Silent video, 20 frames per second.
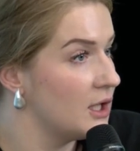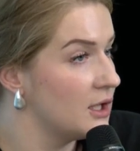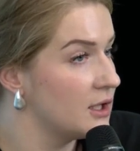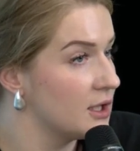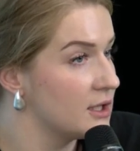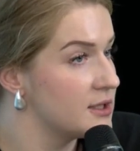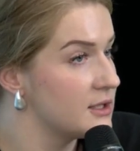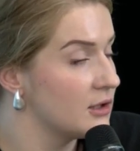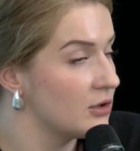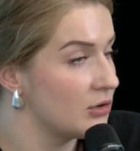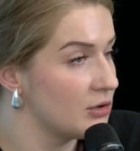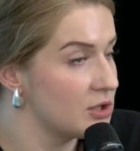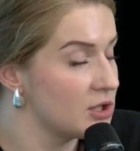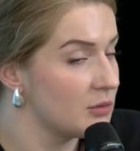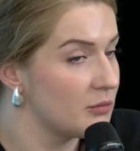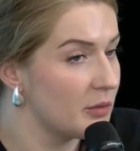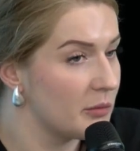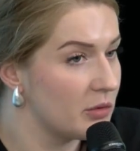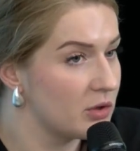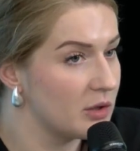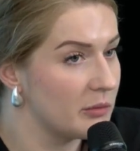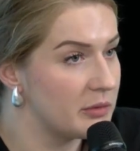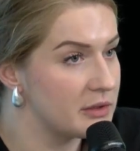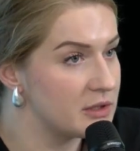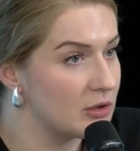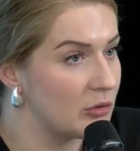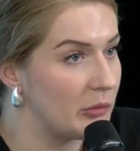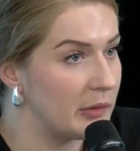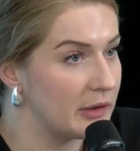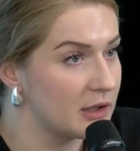If we calculate
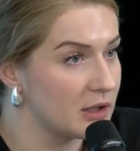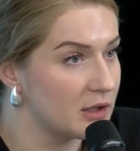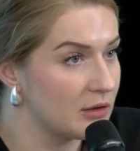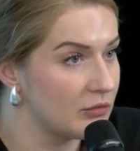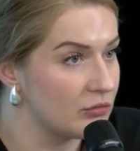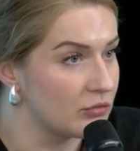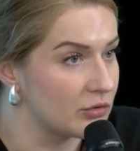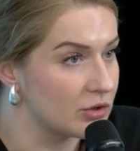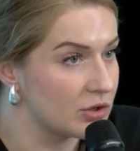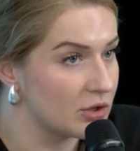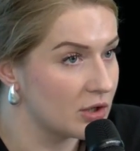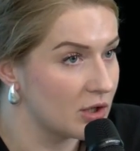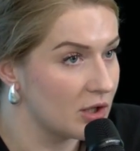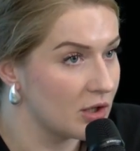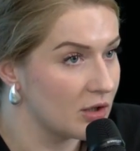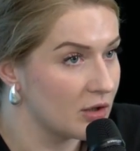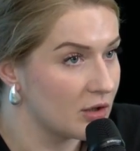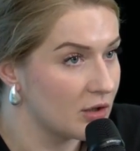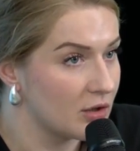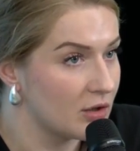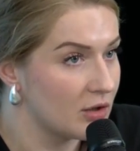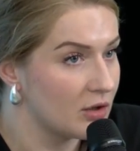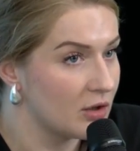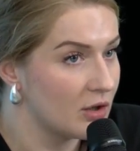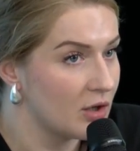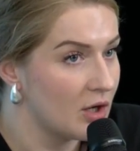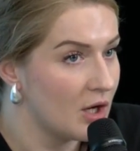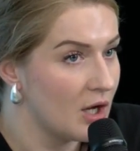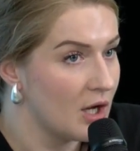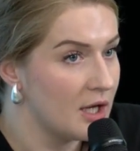altogether, it's
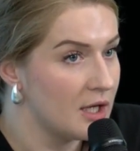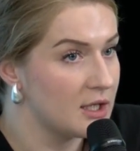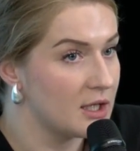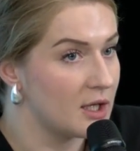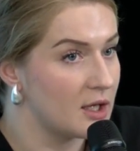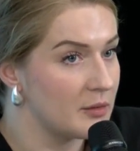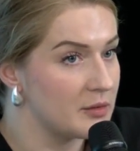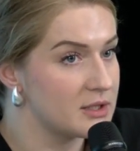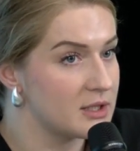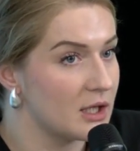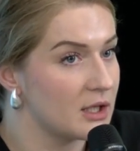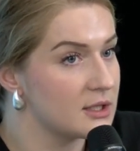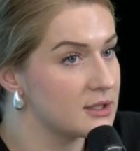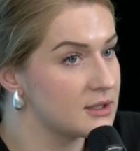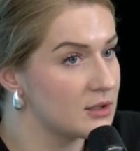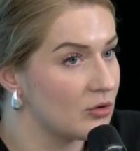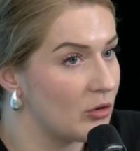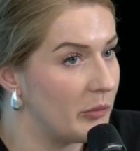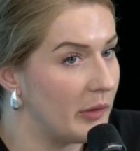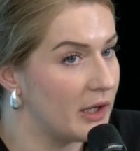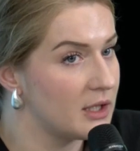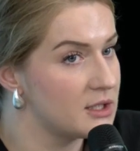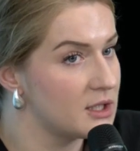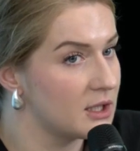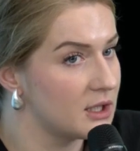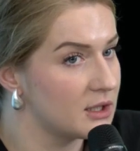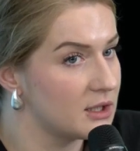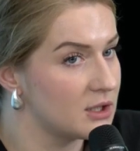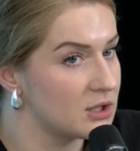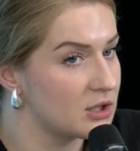41
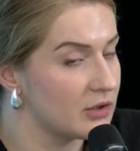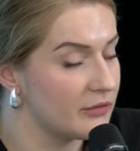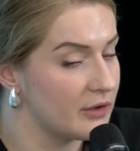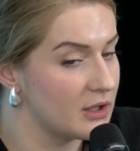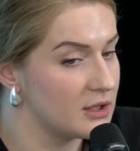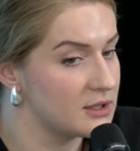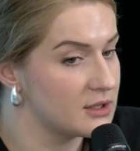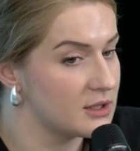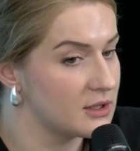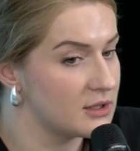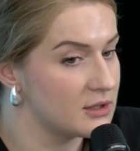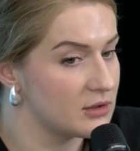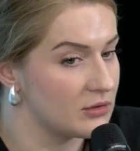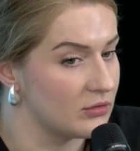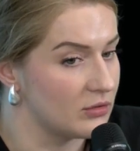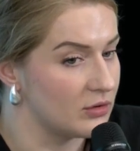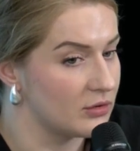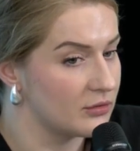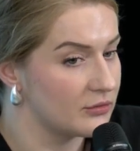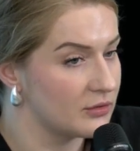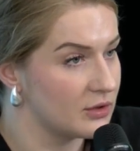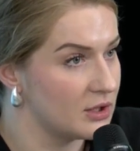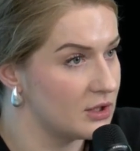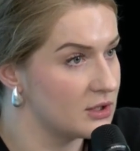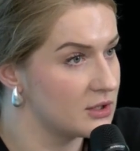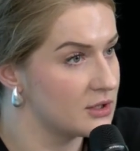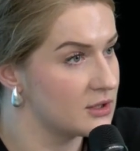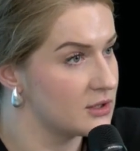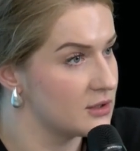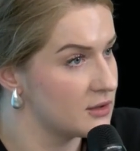million.
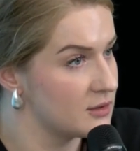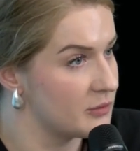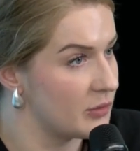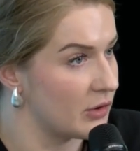And